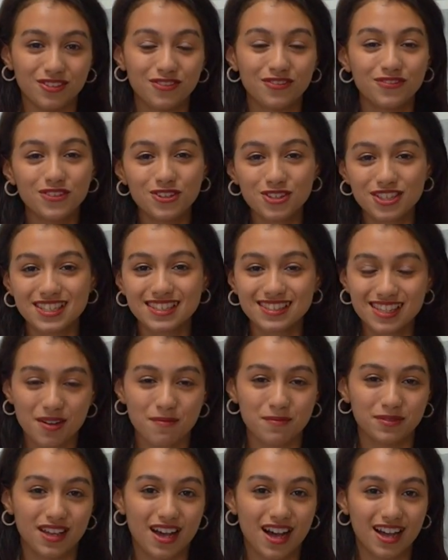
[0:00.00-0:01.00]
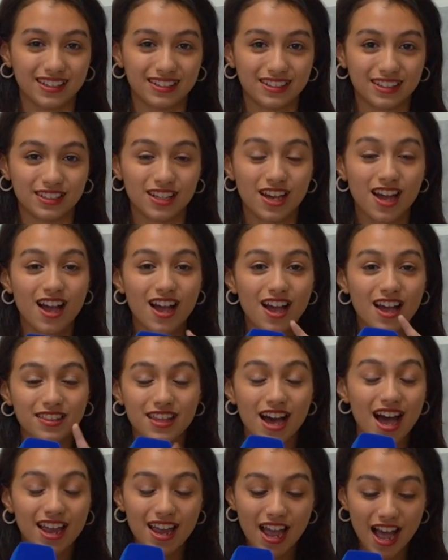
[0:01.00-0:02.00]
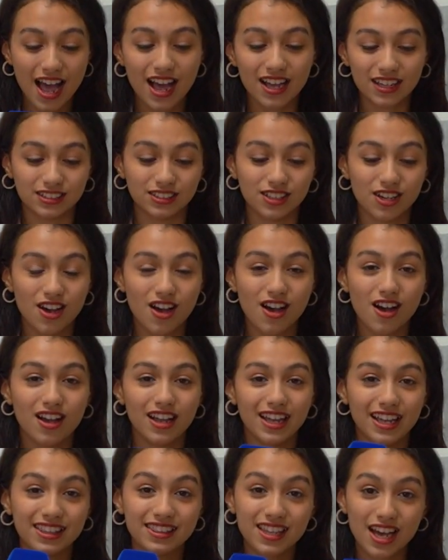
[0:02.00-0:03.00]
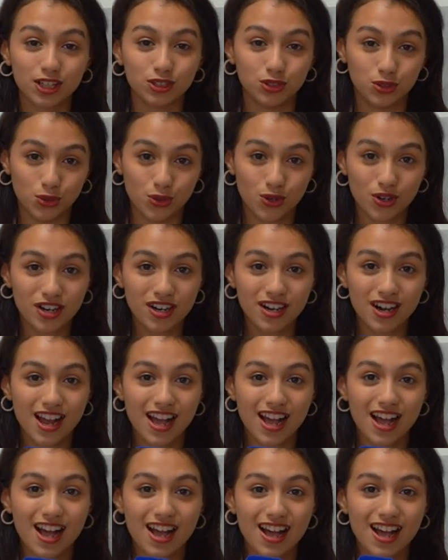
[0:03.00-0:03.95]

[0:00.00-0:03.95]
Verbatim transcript: The first step that I did, that I had in that door,